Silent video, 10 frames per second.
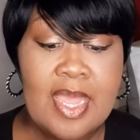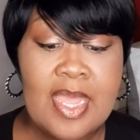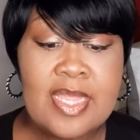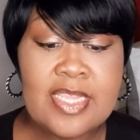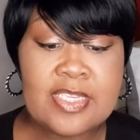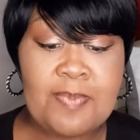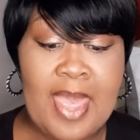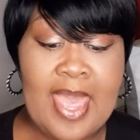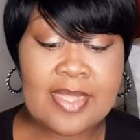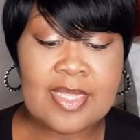in this
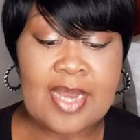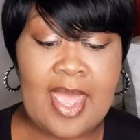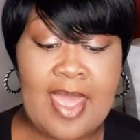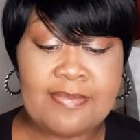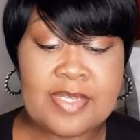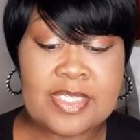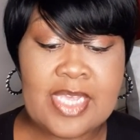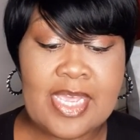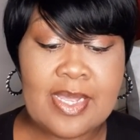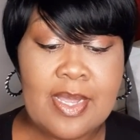pack that I have to
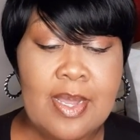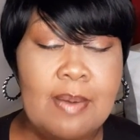take.